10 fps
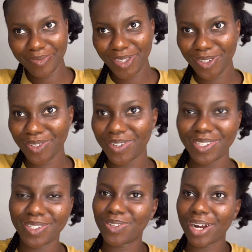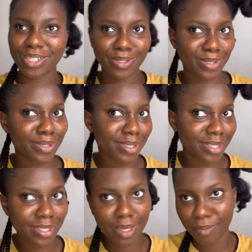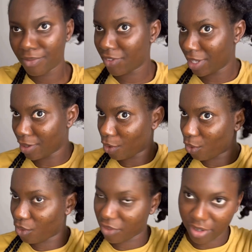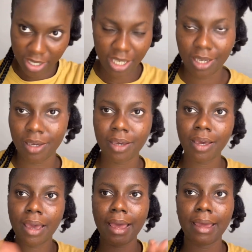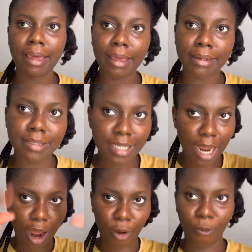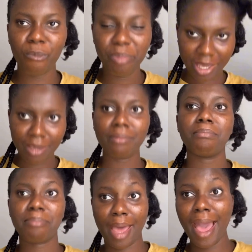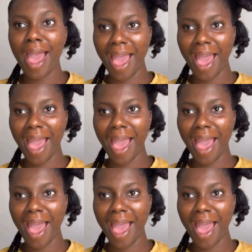just going to try to do the same thing over here and I'll be back.